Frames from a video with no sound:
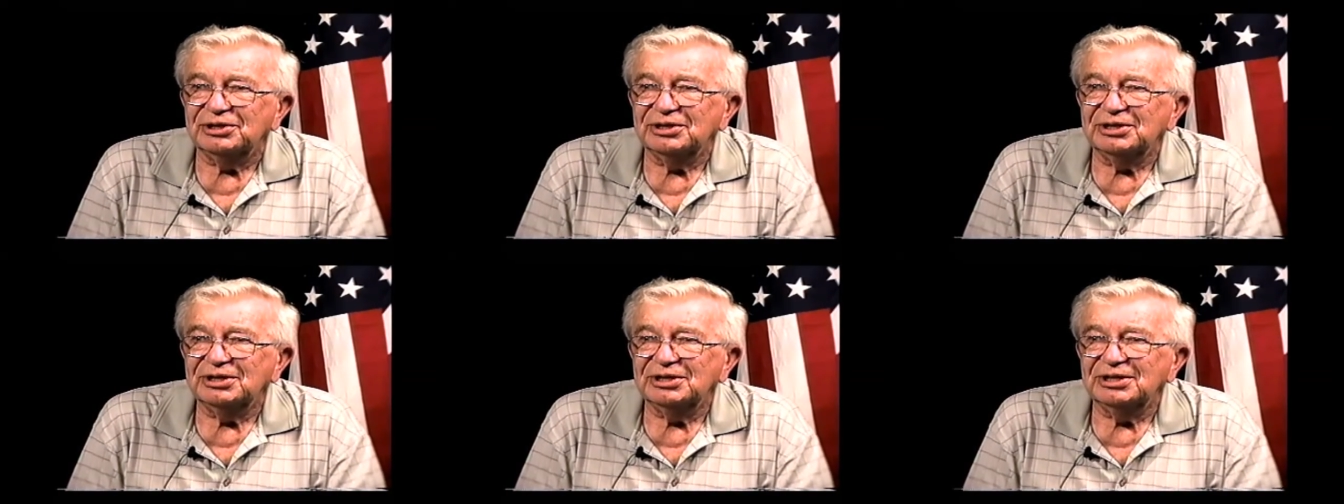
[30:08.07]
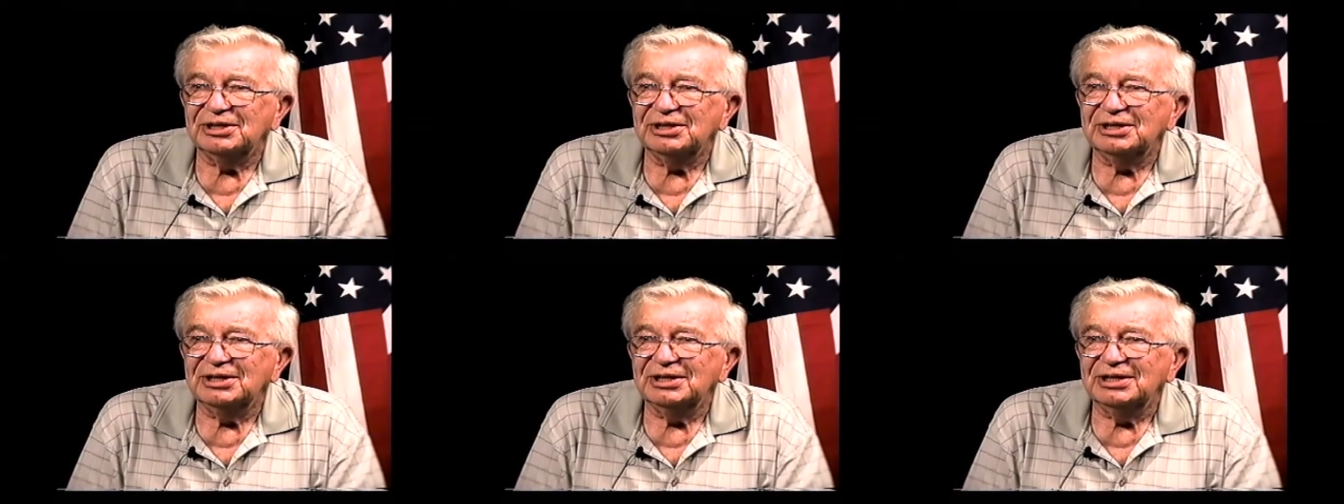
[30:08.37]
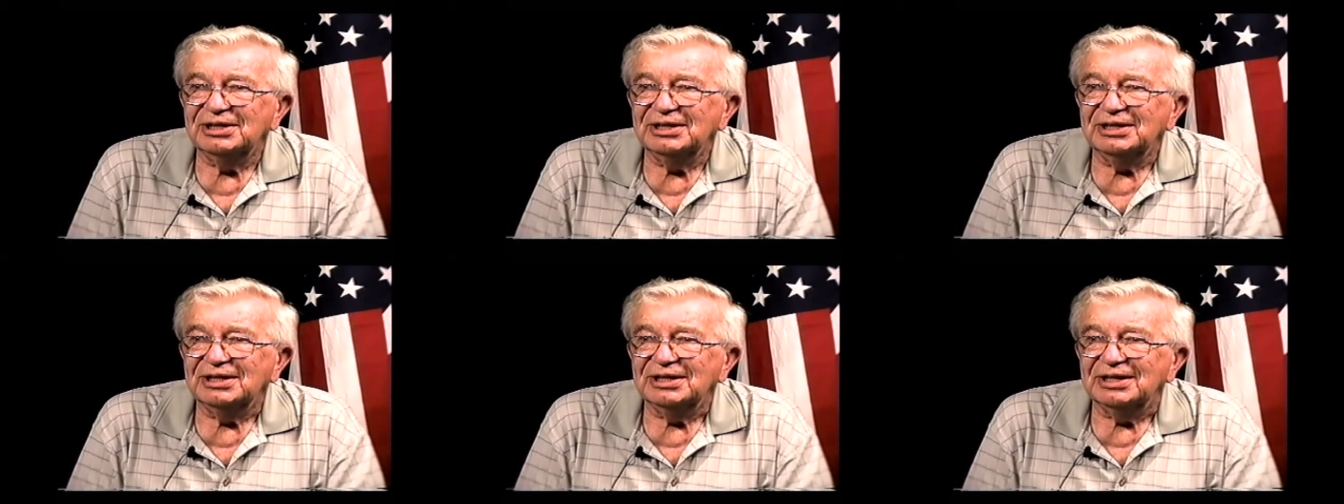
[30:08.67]

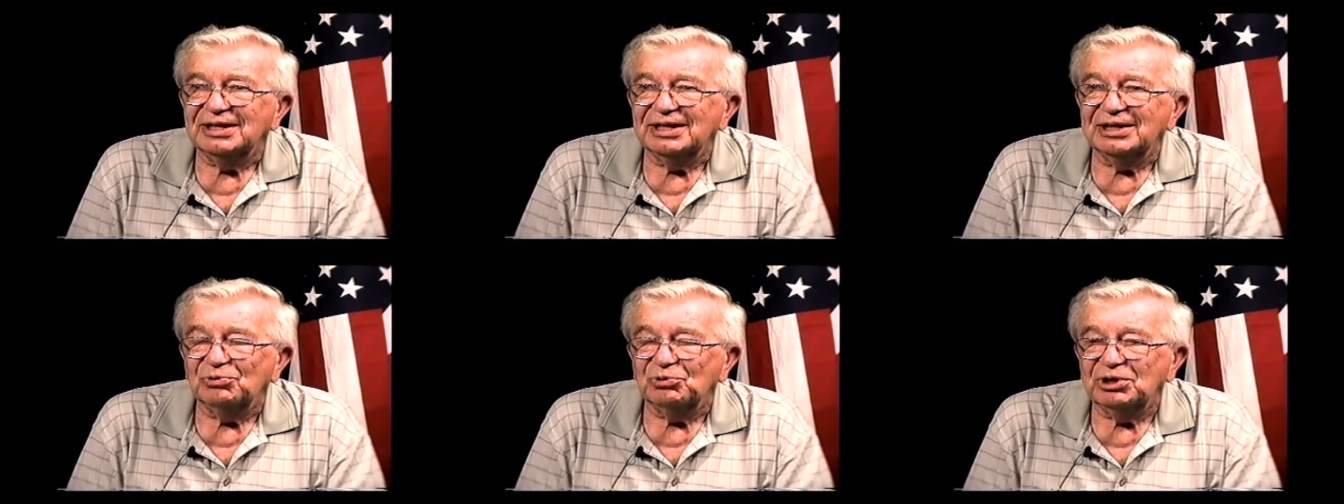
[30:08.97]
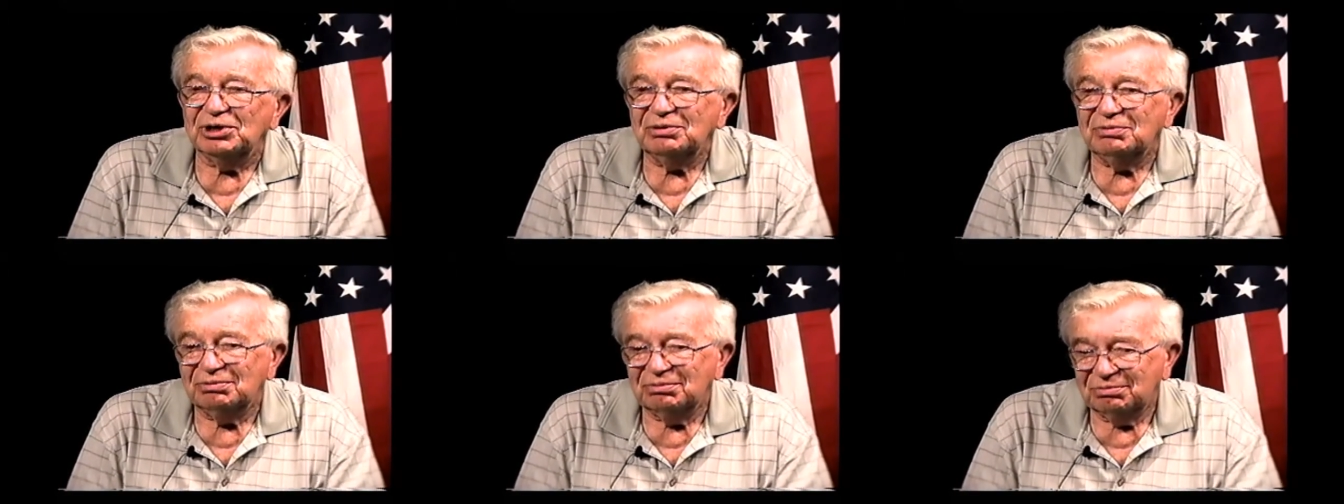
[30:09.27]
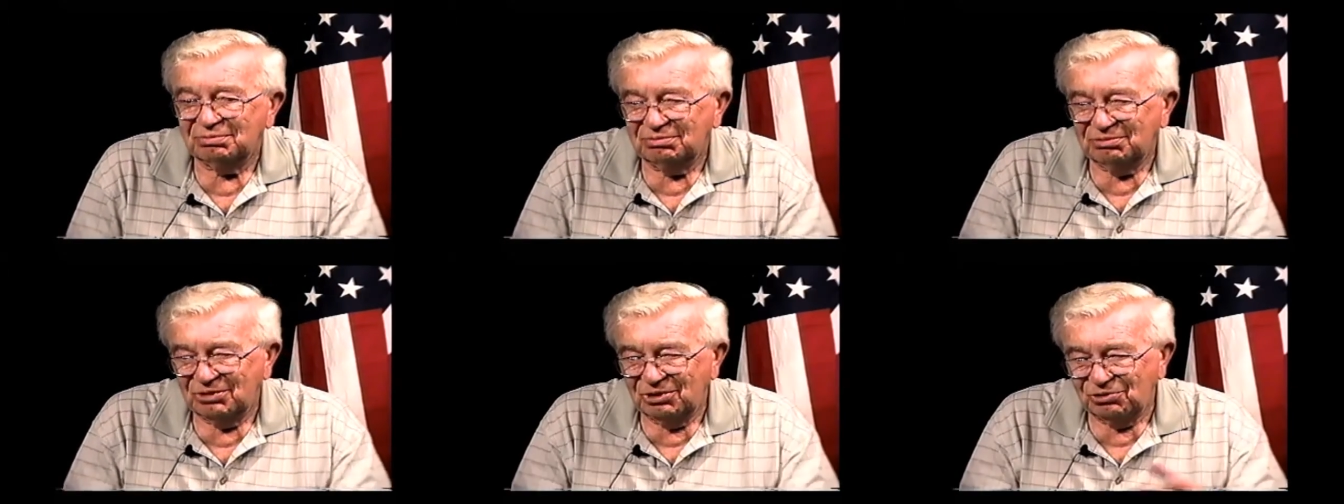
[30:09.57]
and we
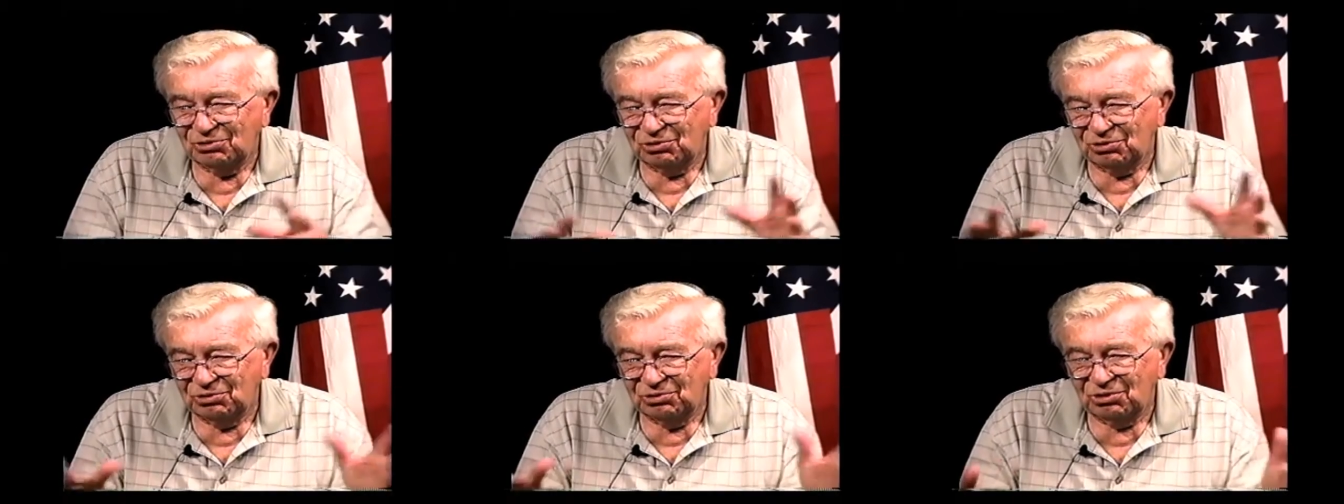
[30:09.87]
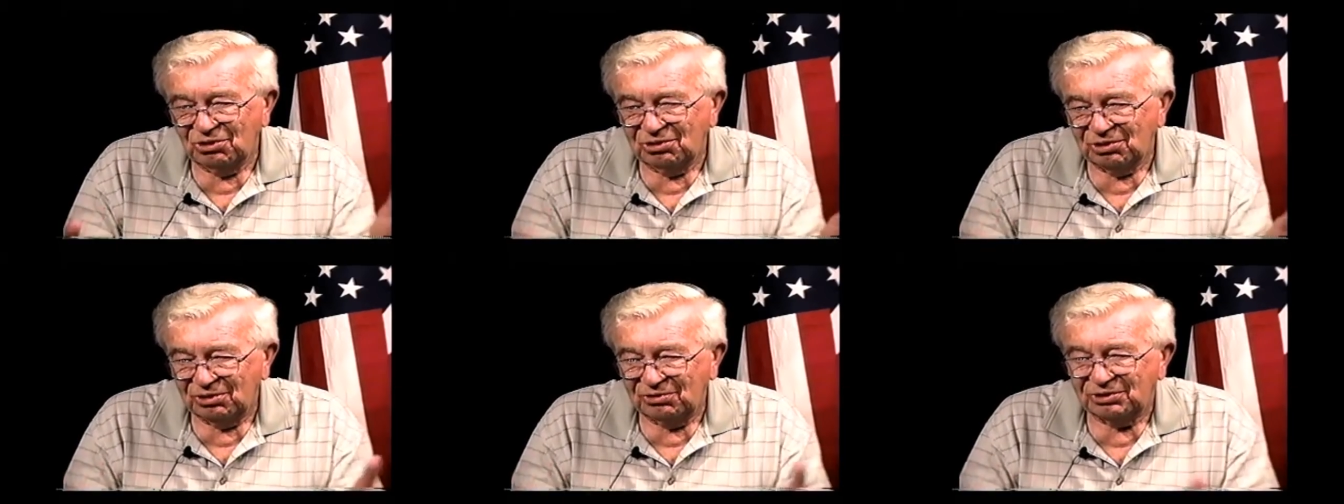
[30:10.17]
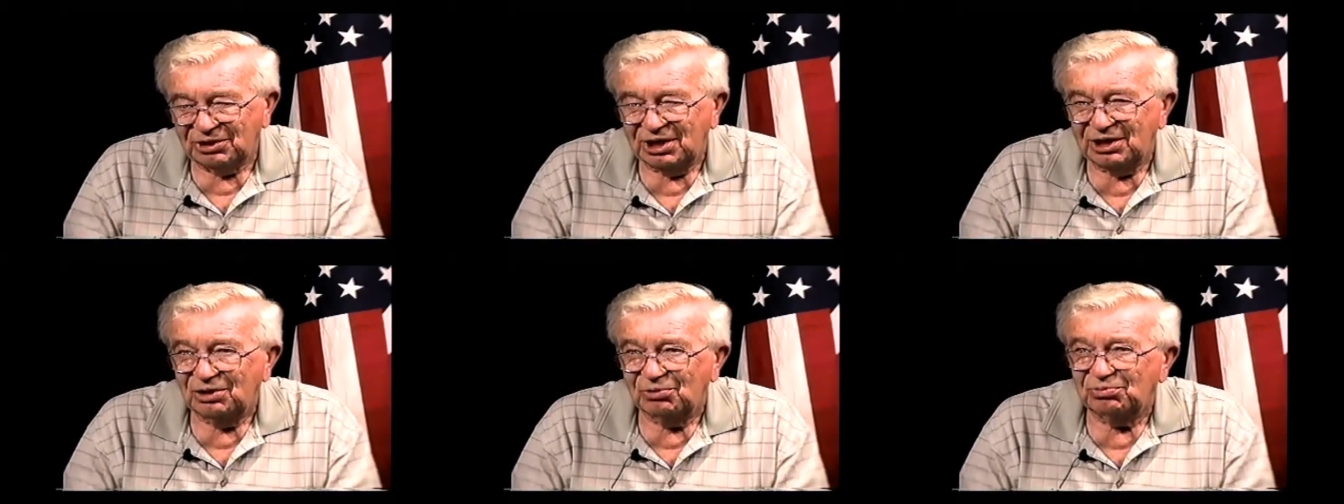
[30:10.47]
sort of
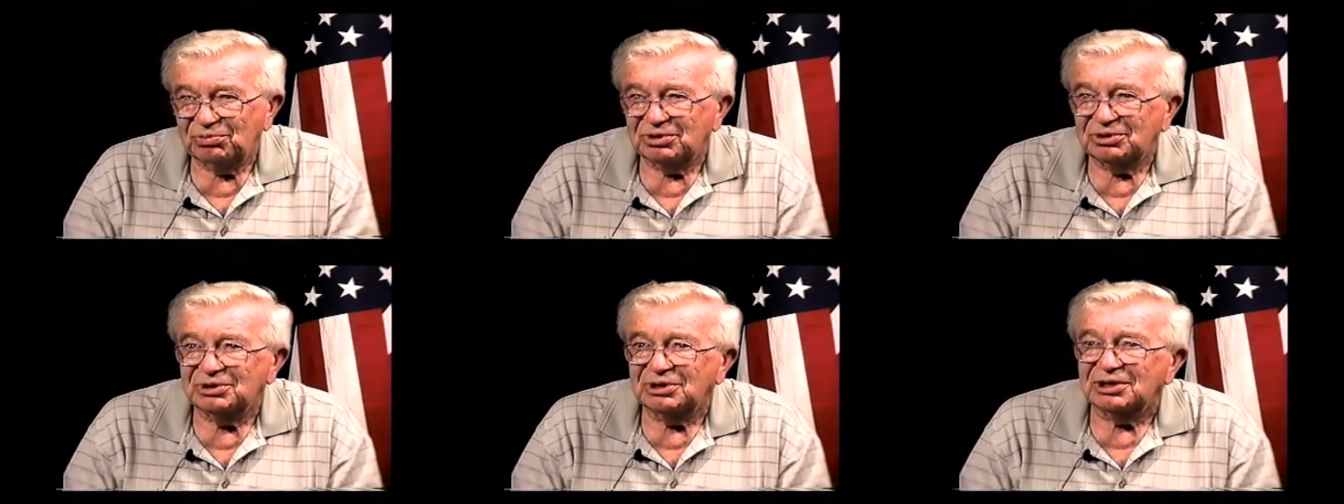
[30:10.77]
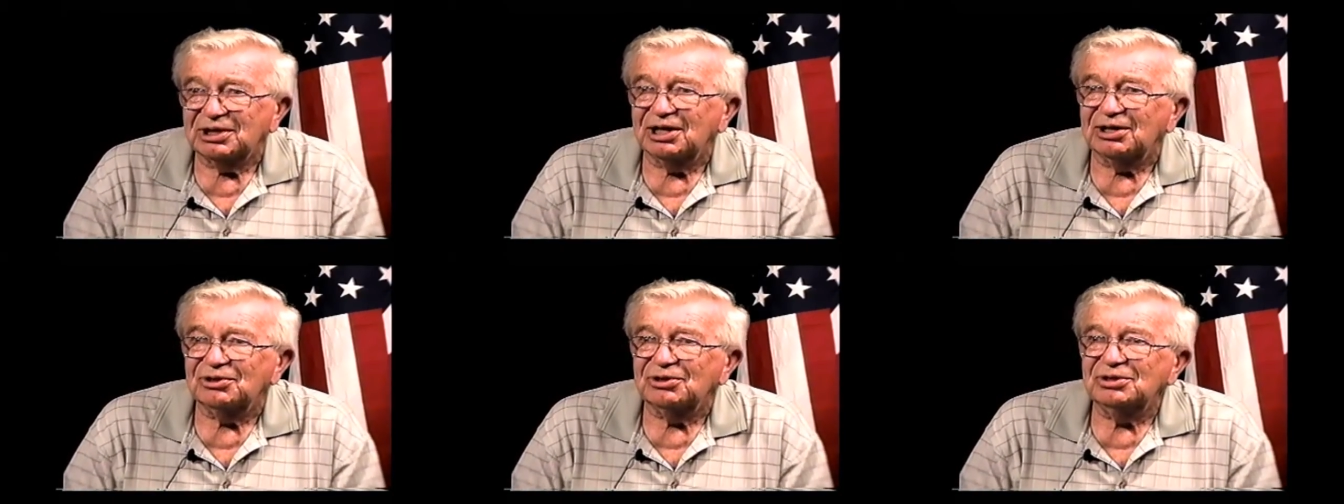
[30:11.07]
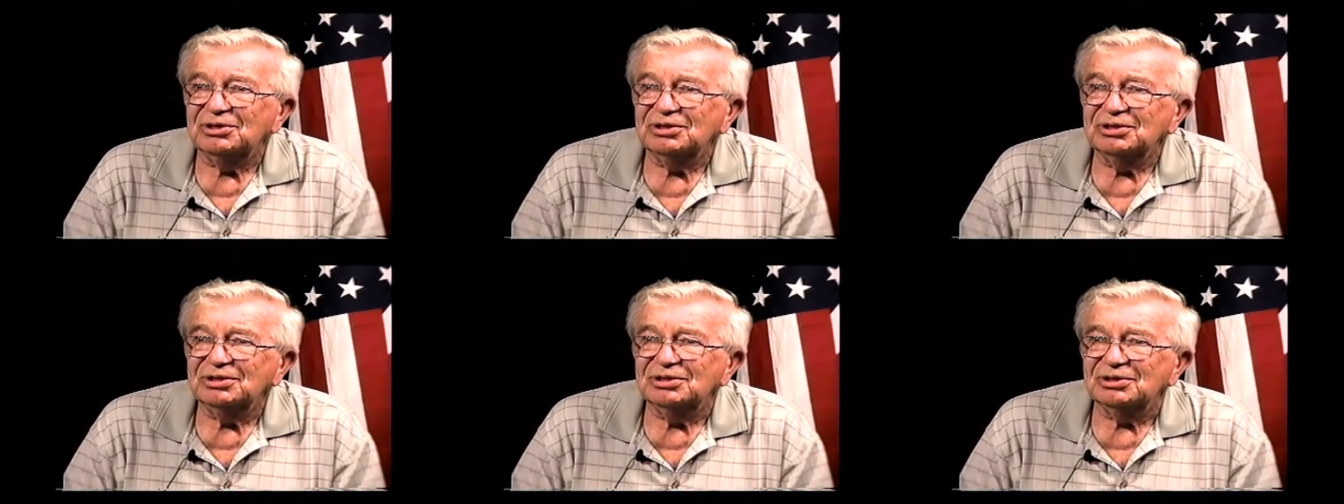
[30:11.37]
stayed together,
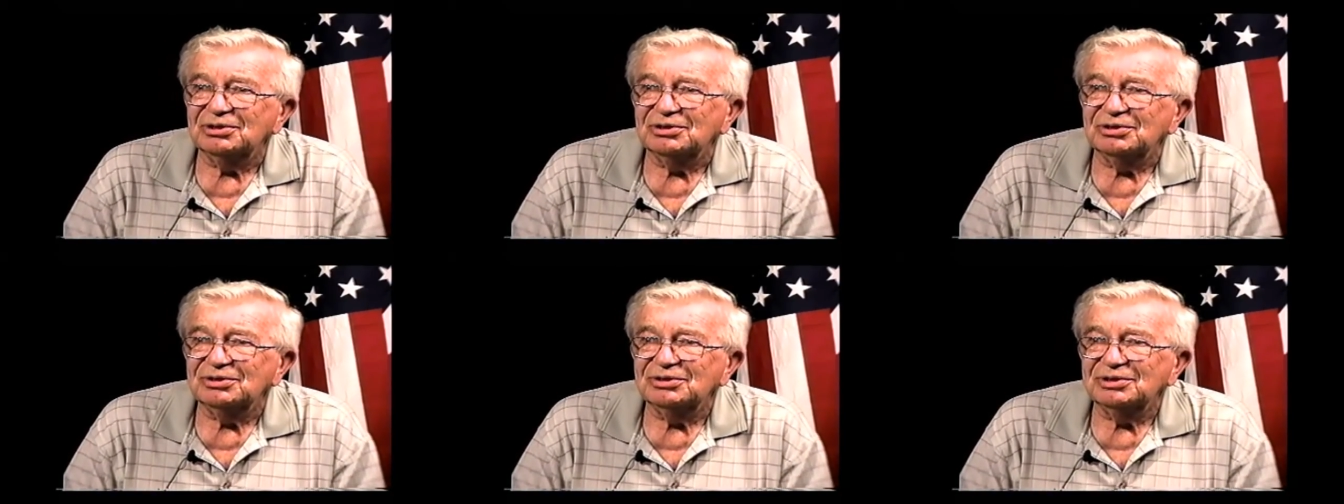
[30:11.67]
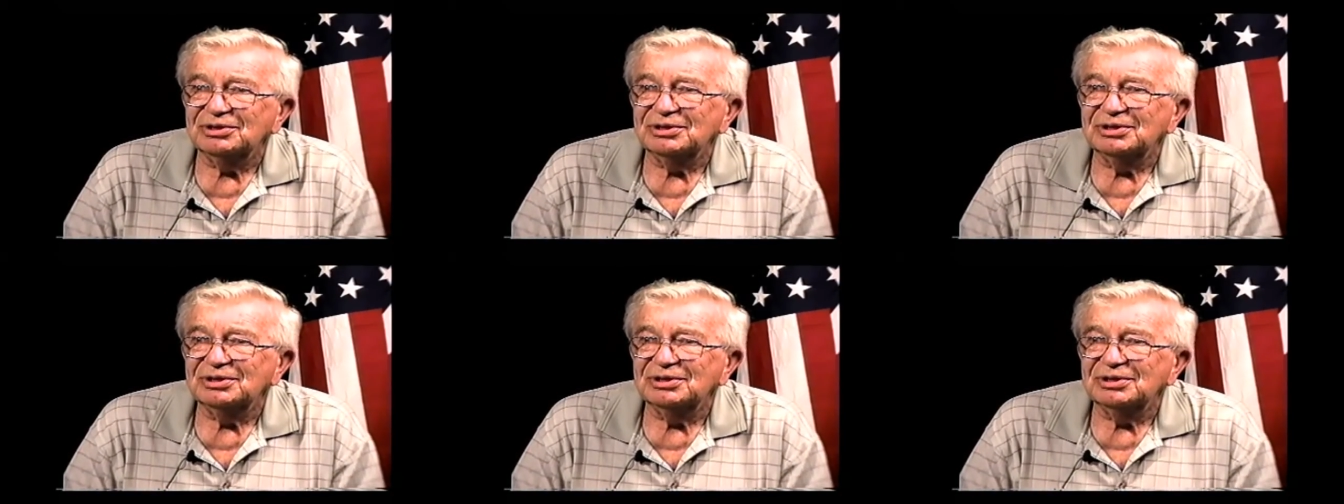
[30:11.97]
you know.